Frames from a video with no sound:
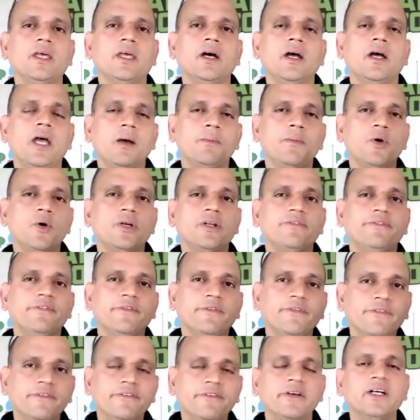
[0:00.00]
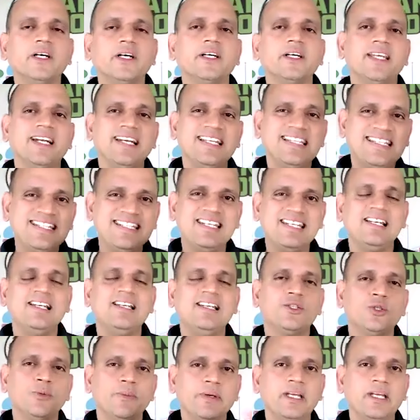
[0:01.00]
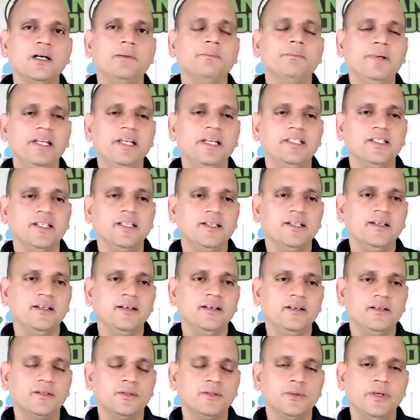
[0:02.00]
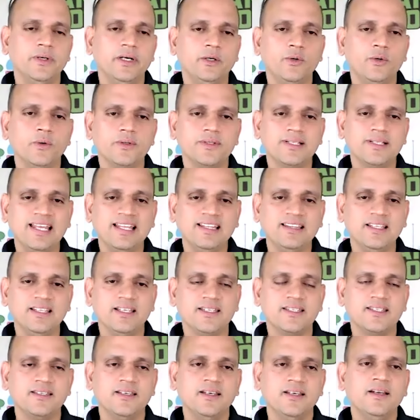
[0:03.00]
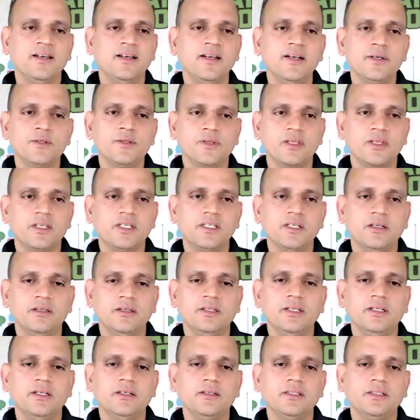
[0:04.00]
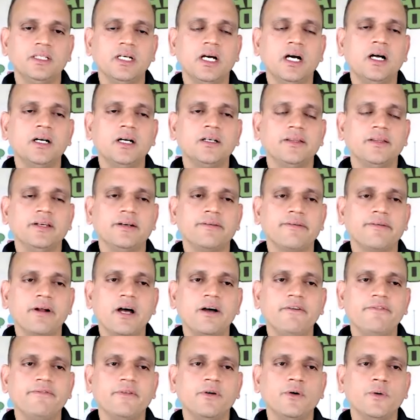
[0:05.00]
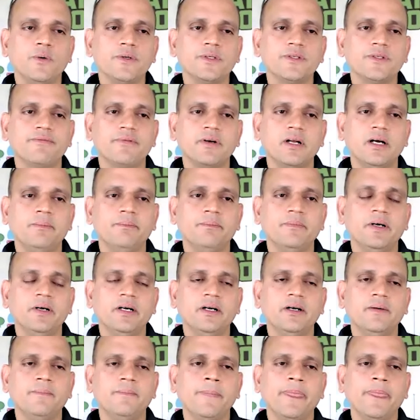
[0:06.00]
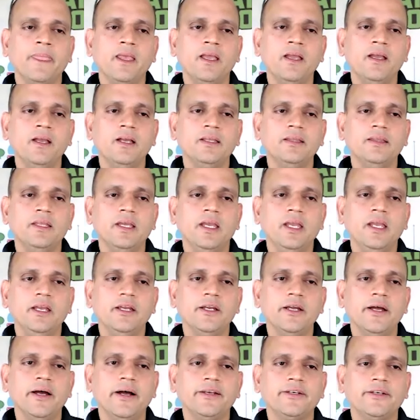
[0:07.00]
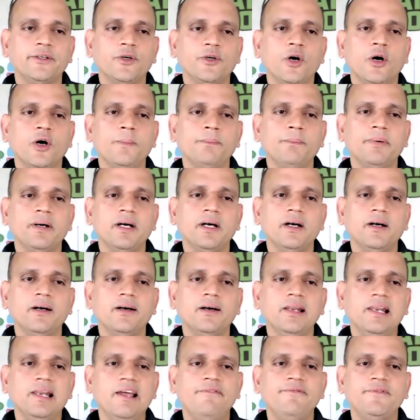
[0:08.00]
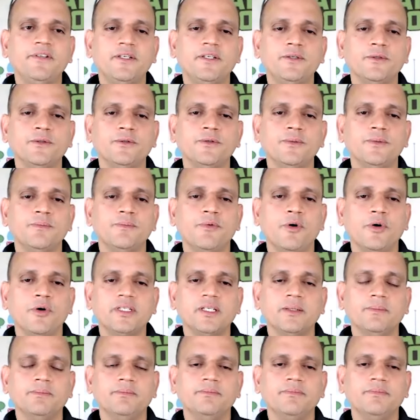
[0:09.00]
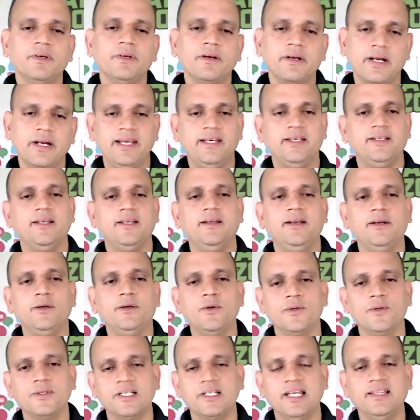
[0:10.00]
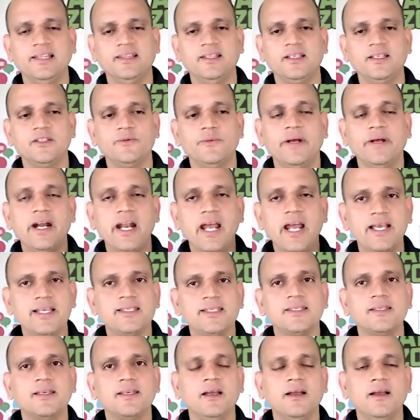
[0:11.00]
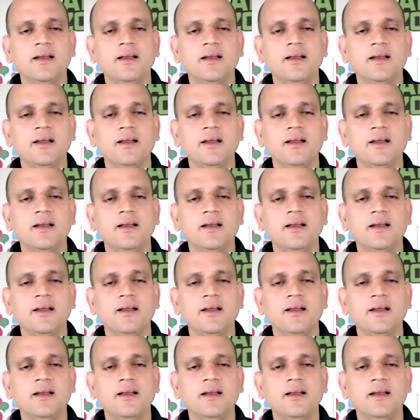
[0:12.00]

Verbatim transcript: the amount of work that is still to be completed. So it goes like this. So the chart or the graph goes from uh, the uh, top uh, left to bottom right. It goes like this. Whereas